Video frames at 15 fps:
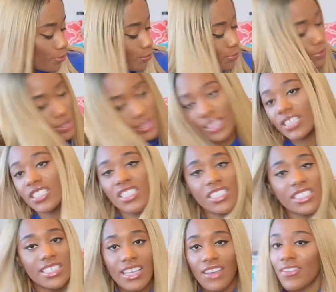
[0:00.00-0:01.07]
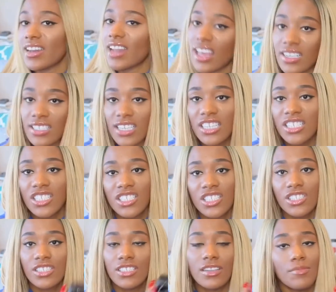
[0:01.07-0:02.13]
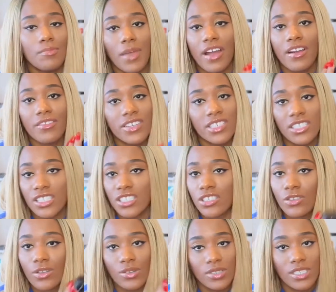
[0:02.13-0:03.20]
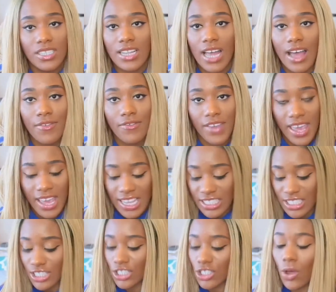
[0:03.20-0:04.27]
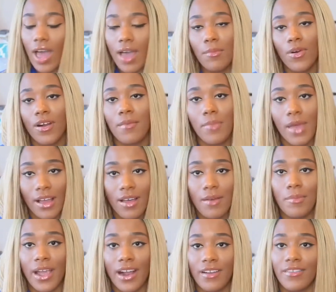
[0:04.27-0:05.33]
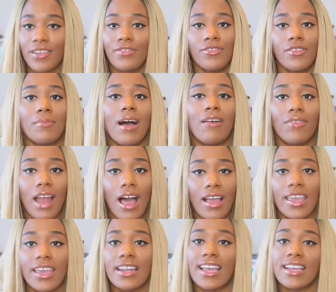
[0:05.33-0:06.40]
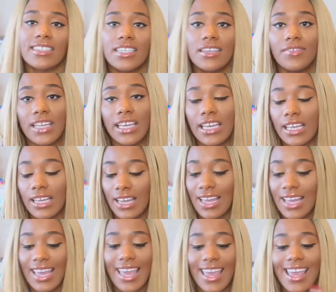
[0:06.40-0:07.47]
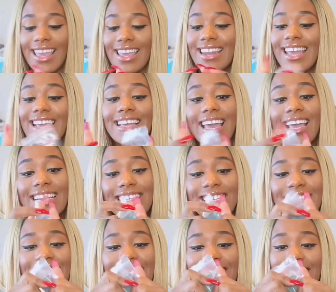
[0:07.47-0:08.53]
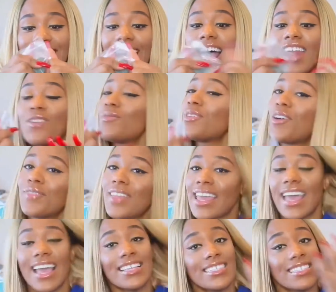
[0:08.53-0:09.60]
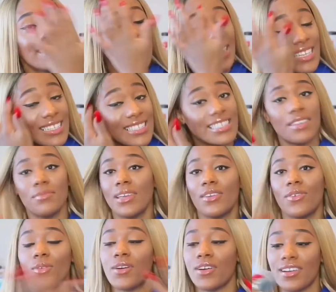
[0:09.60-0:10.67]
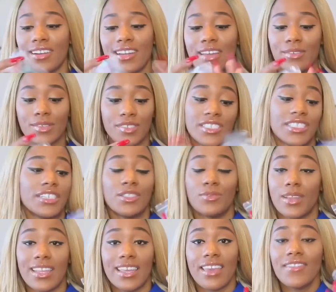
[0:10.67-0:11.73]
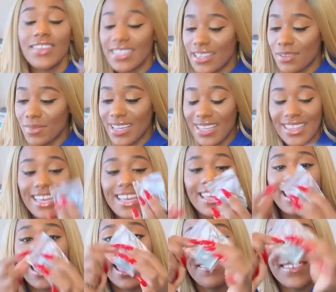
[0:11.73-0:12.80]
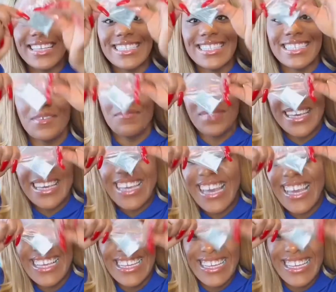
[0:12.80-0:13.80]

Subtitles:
with the G7X, the battery is just known to die fast. So I had bought a backup battery for my vlogging activity. And they actually, I don't know if they accidentally sent me or they just wanted to give it to me. They gave it to me.